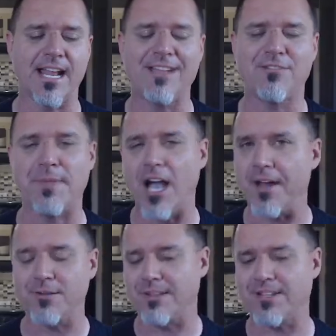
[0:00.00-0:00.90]
I have to be
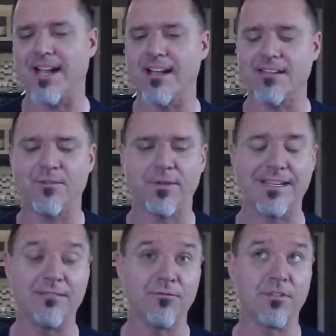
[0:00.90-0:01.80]
honest with you guys. I haven't
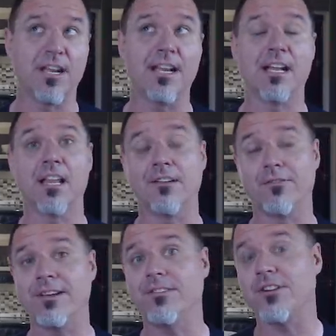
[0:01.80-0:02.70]
really done a lot
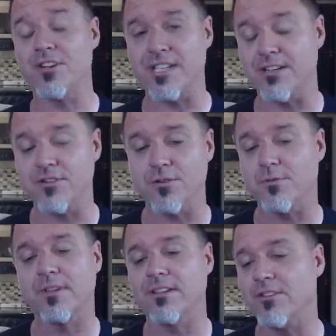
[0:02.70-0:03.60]
of research
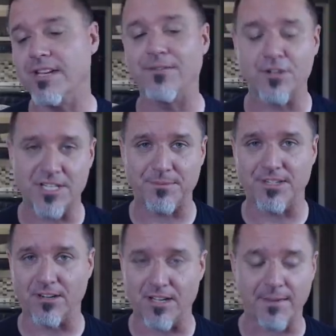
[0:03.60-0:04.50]
into the different ships
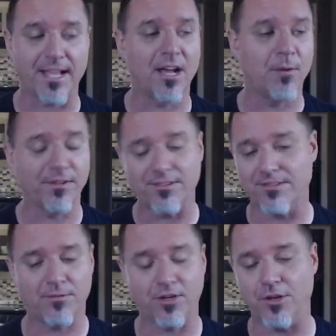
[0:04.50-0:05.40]
that are coming out,
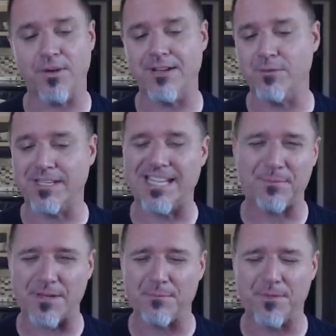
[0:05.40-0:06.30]
what's new. I haven't really
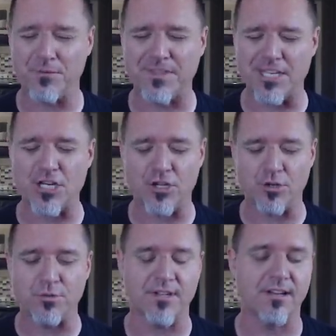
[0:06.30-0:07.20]
kept up much with the
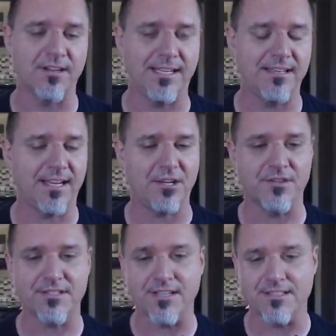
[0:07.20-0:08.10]
news on Elite
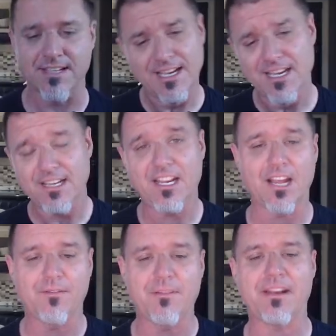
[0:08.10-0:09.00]
Dangerous because, you
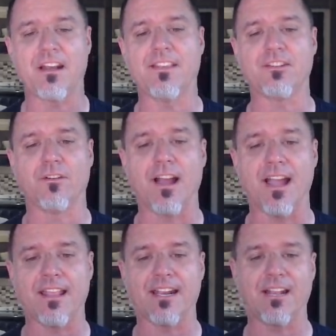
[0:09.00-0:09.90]
know, we've been on this
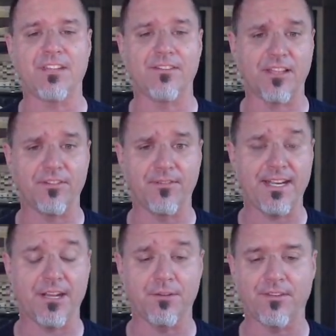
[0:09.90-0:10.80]
grind, and I have several other
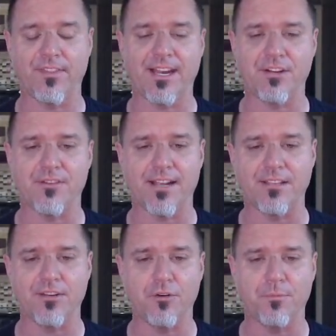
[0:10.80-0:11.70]
videos that I tried
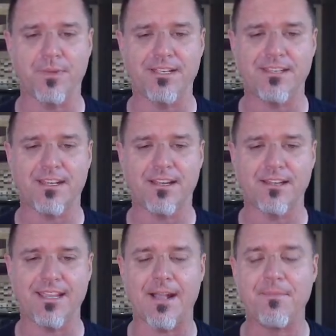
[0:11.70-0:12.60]
to do. But
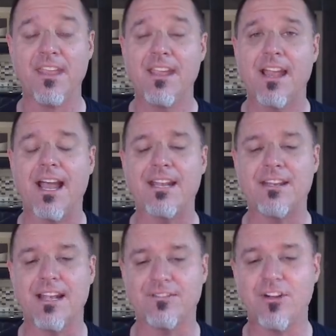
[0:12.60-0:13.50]
yeah,
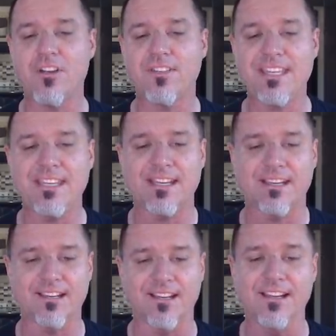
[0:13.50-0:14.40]
I saw
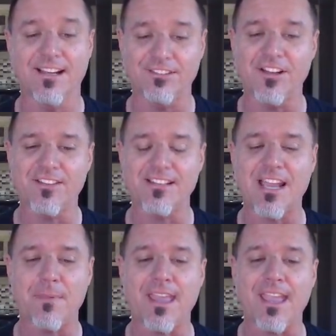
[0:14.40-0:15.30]
the
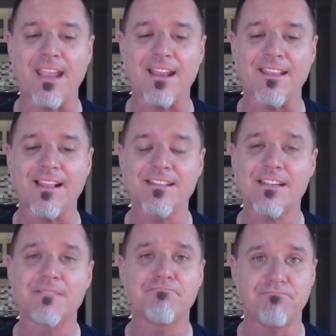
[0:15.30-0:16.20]
Type 8, and that's
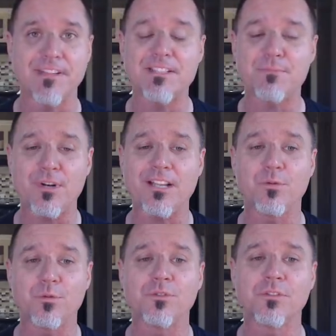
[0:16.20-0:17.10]
a pretty
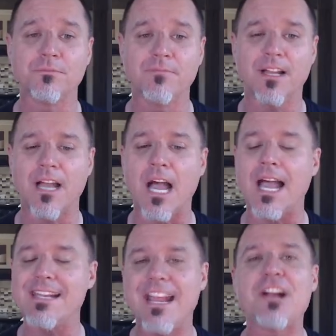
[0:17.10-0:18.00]
cool,
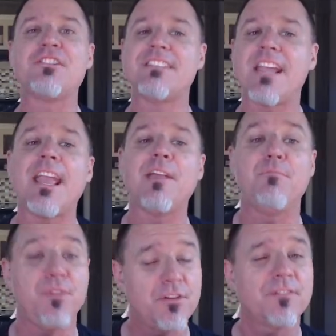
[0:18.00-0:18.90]
I dare say,
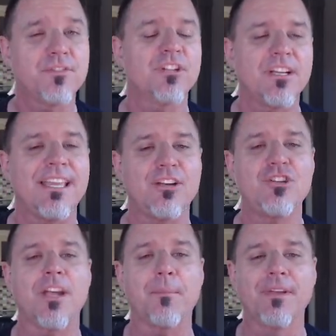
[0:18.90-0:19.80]
beautiful looking
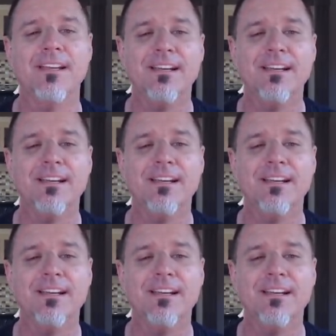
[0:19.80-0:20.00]
ship.